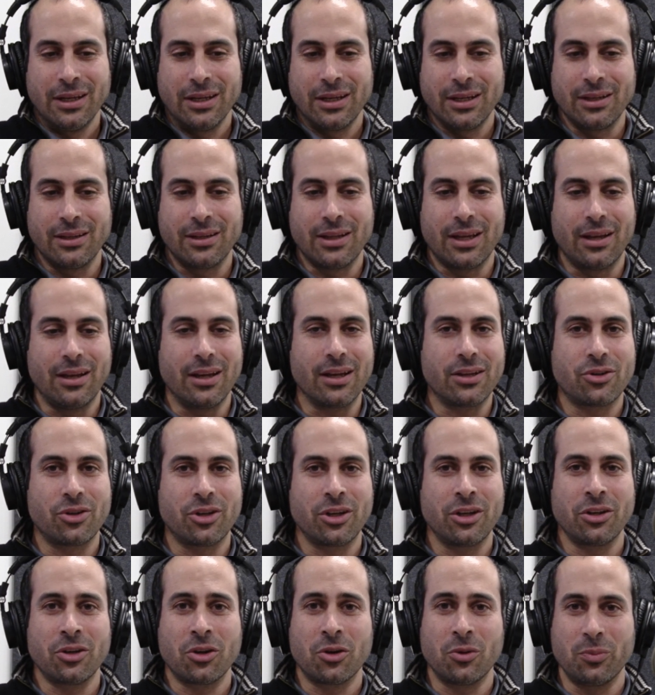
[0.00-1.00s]
in the
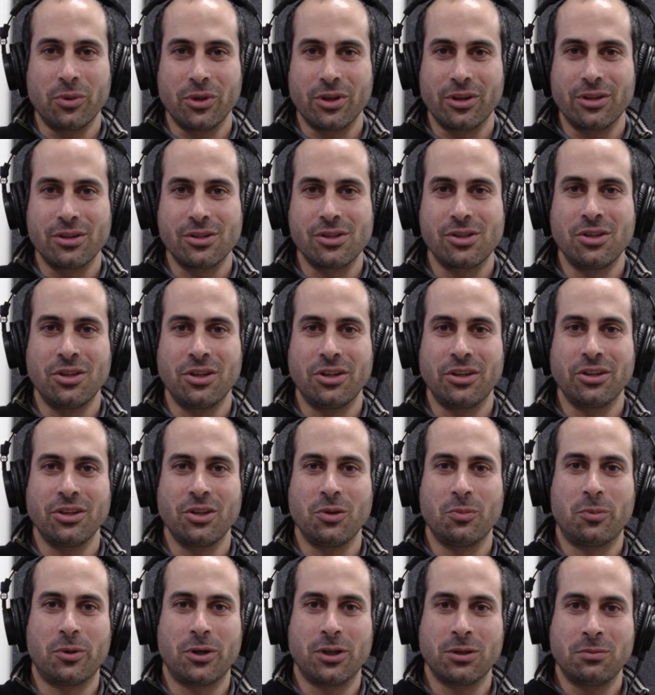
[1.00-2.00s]
electrical and computer engineering
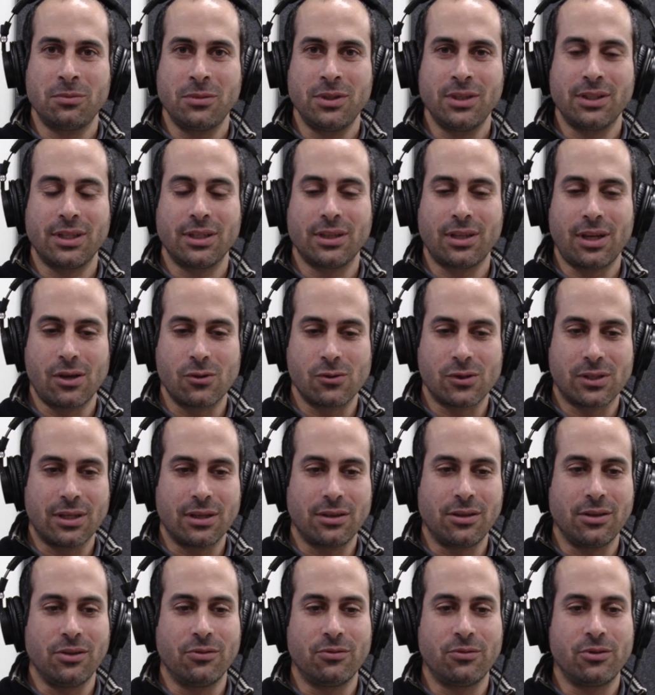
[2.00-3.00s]
department at Iowa
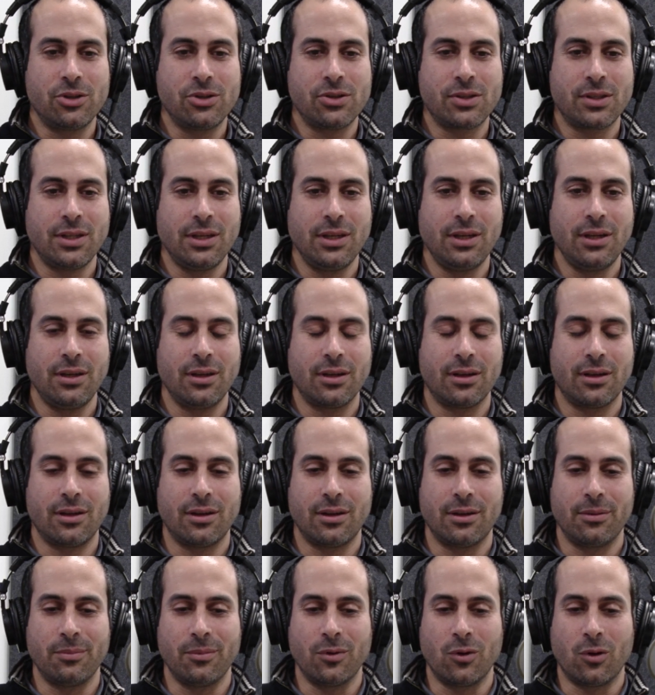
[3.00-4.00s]
State University.
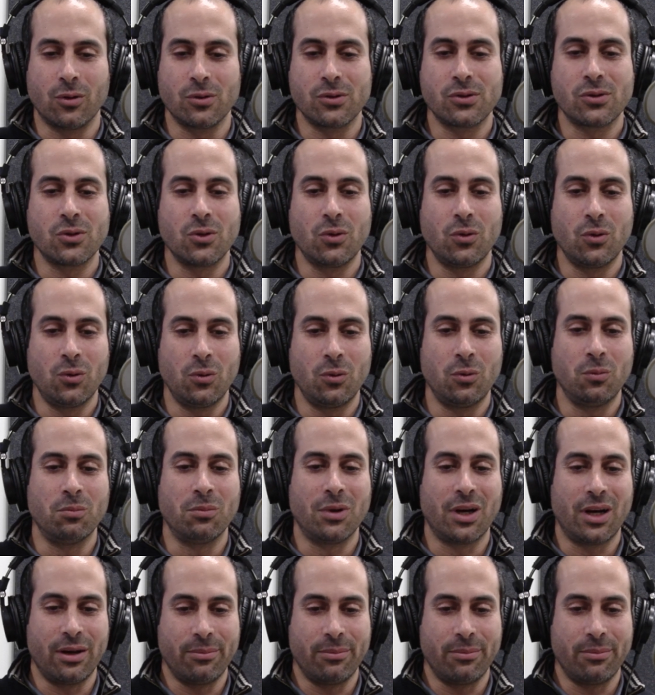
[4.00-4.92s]
Also,